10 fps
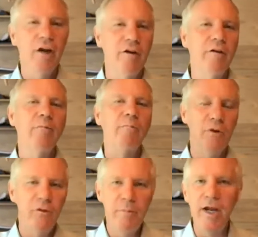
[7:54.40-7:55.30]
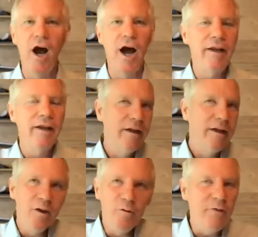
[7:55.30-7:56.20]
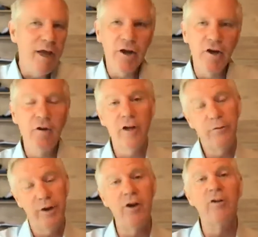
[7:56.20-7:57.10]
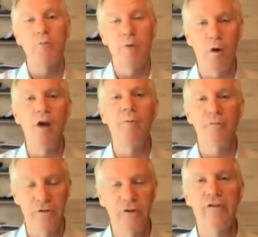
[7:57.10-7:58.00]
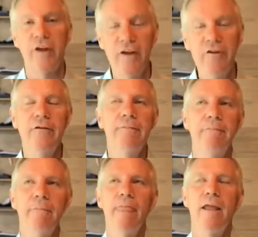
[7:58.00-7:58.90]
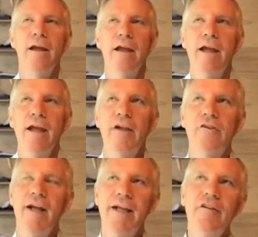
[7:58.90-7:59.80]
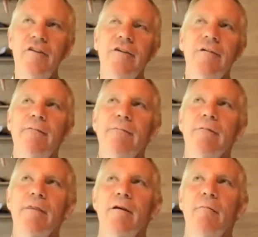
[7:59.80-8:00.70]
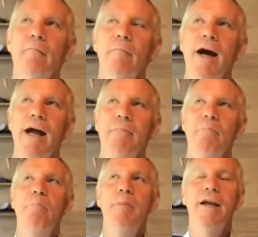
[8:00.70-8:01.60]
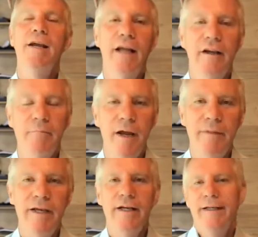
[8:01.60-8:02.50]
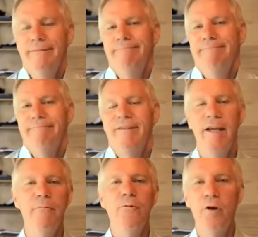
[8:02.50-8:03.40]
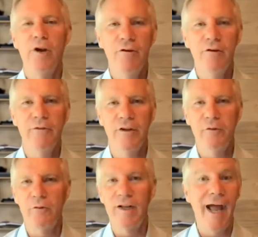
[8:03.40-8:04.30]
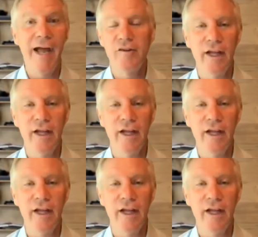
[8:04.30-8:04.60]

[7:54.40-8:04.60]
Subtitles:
and move beyond failure because failure is a requirement for success. And so I guess my big tip for you, if this was a last